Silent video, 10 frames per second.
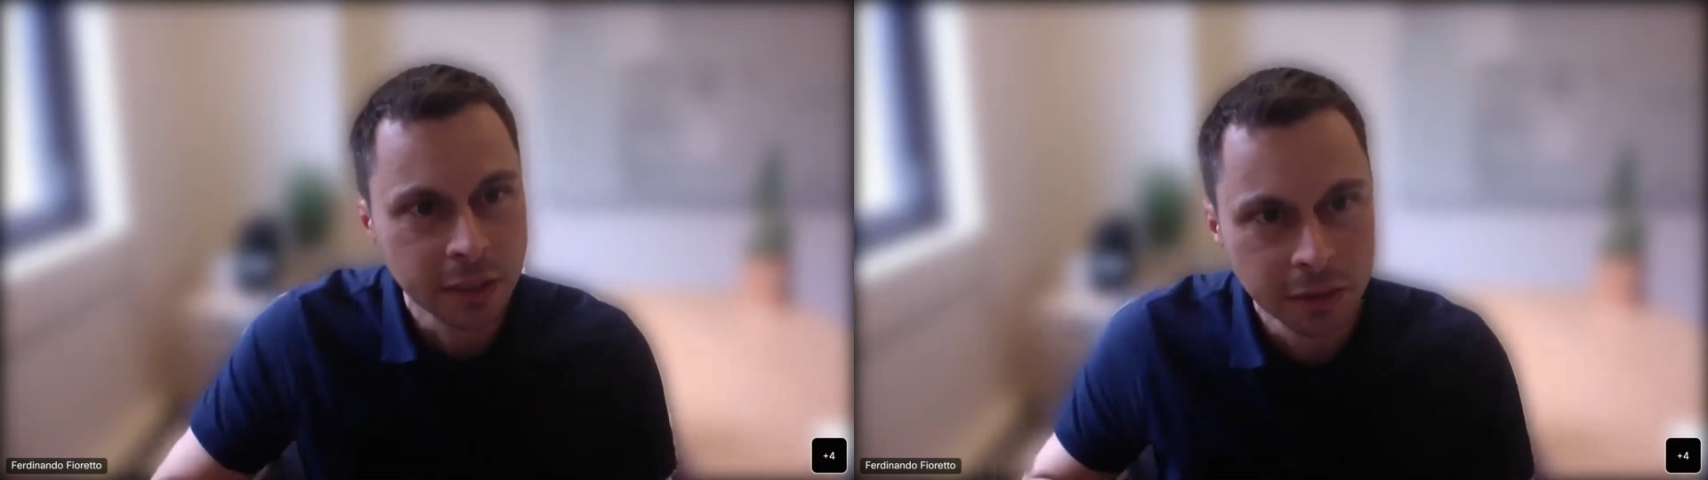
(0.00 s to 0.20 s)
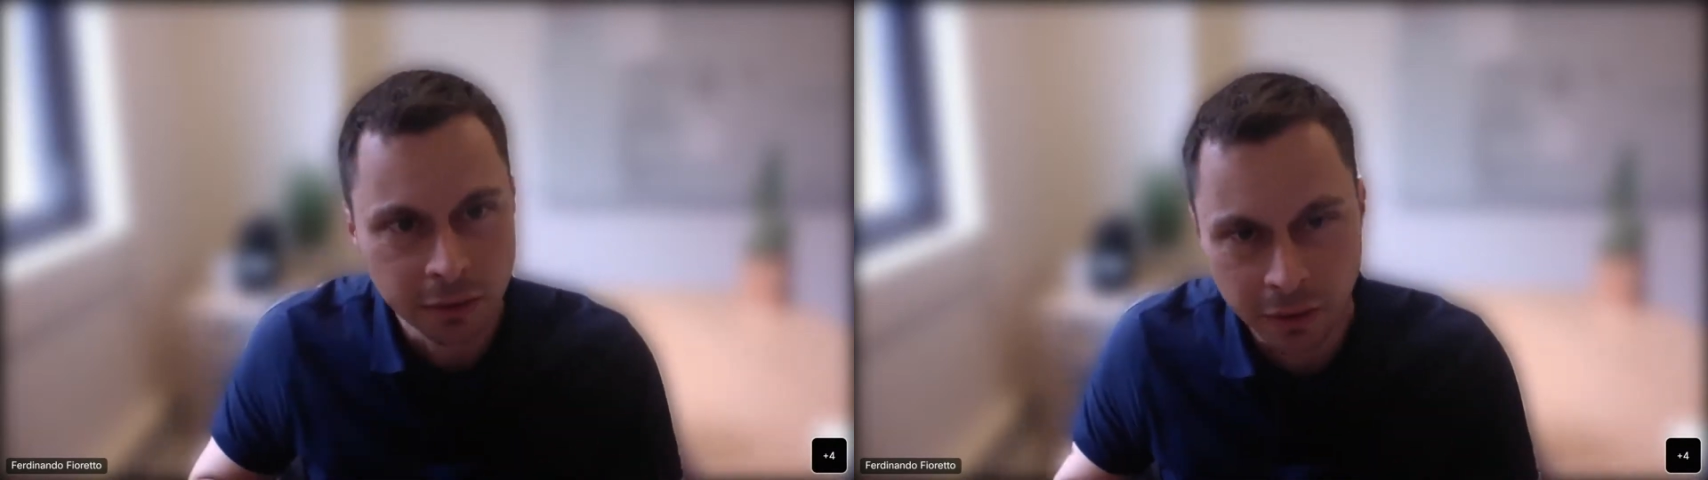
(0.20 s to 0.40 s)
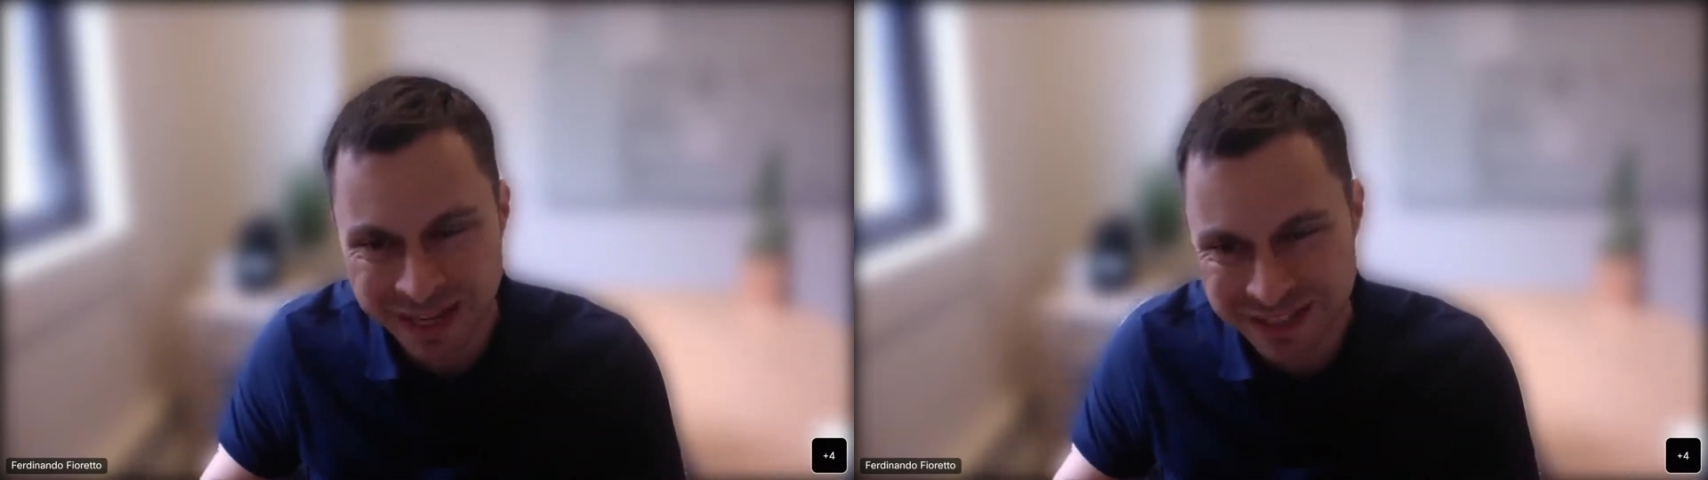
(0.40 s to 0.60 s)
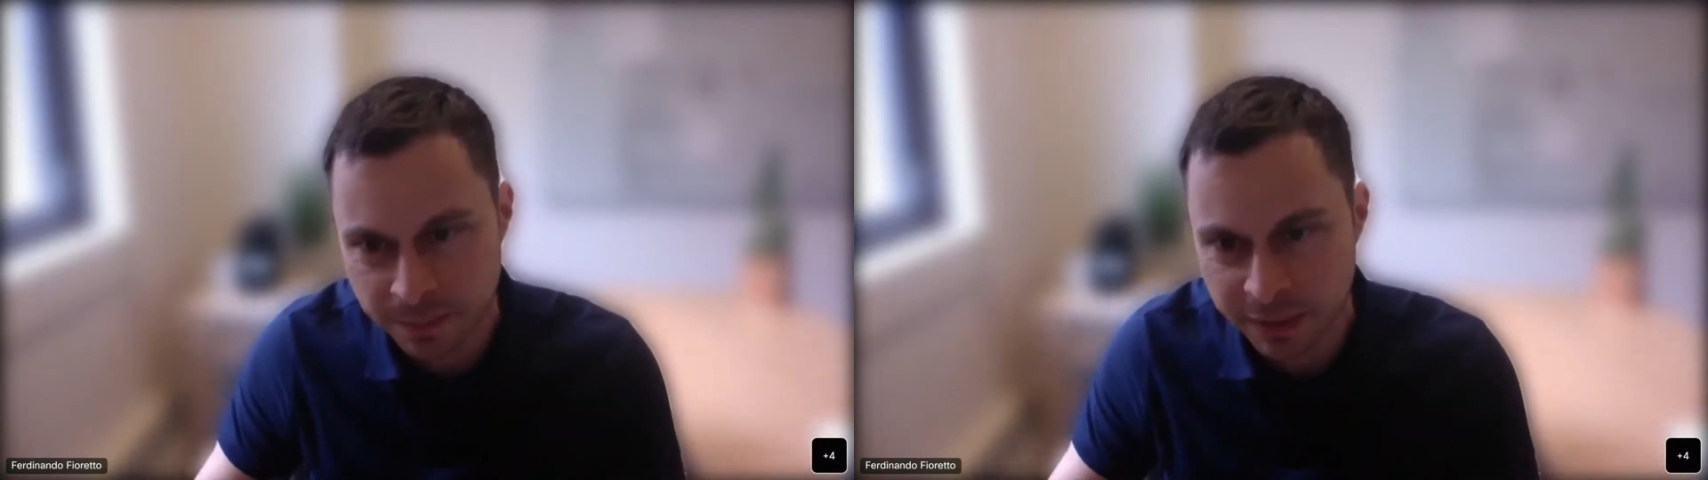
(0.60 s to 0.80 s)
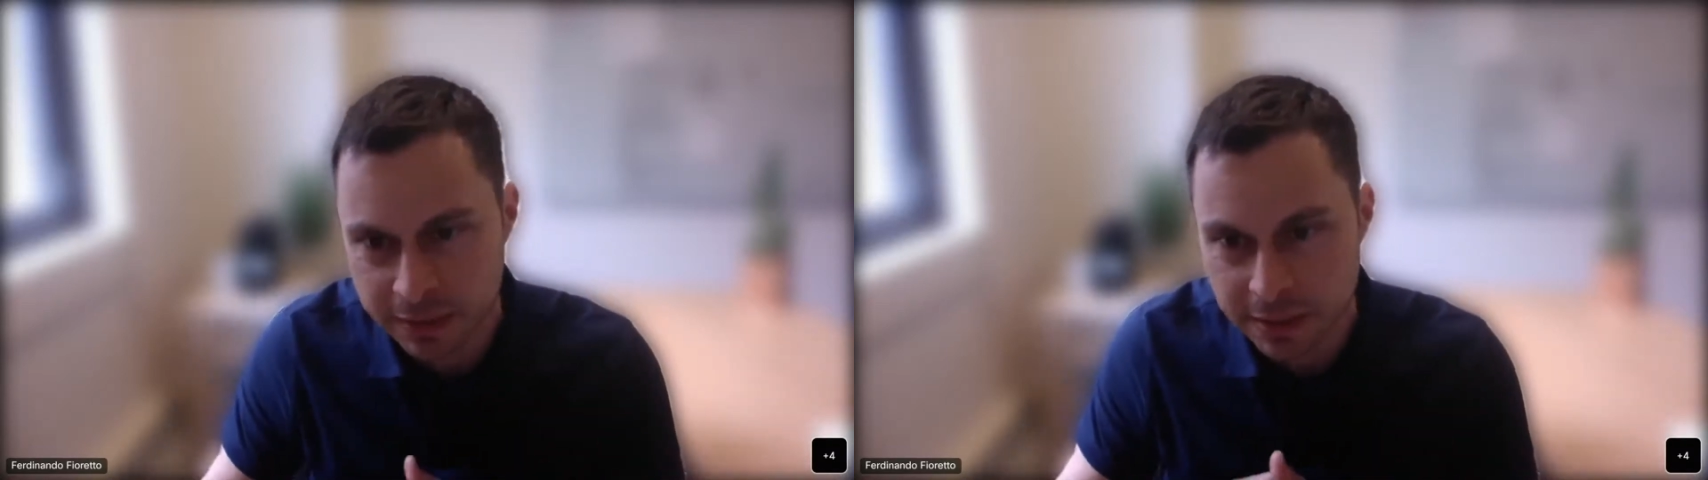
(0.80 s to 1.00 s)

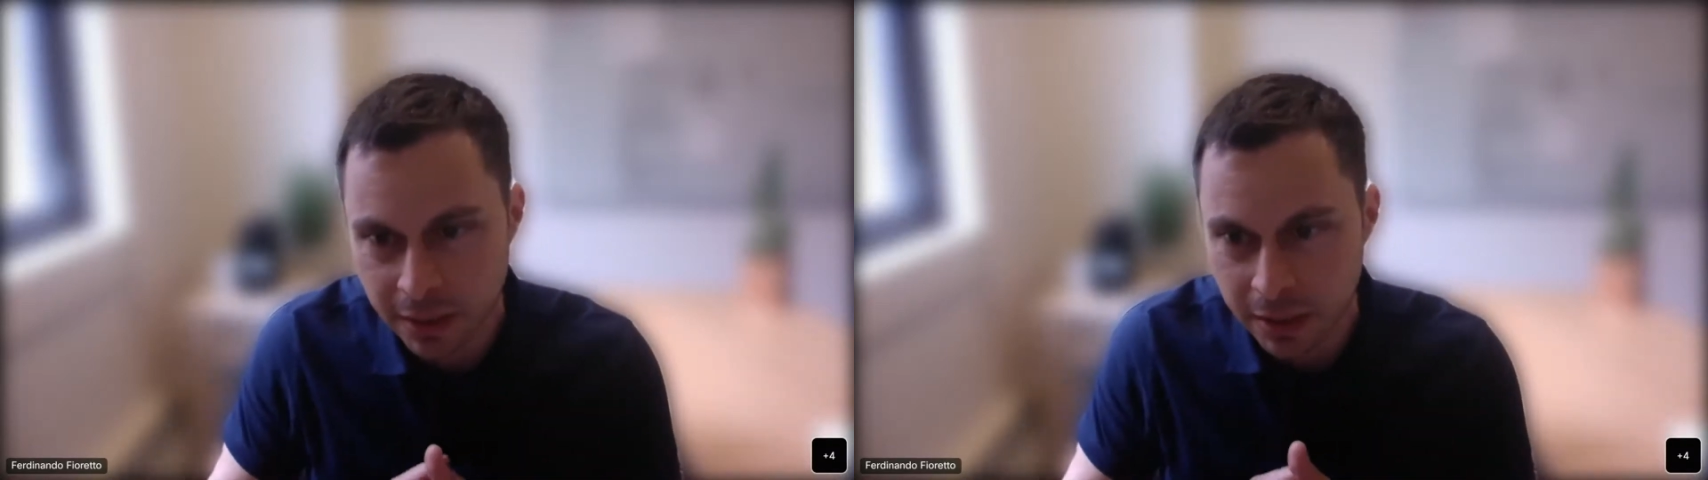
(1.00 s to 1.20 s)
aspect.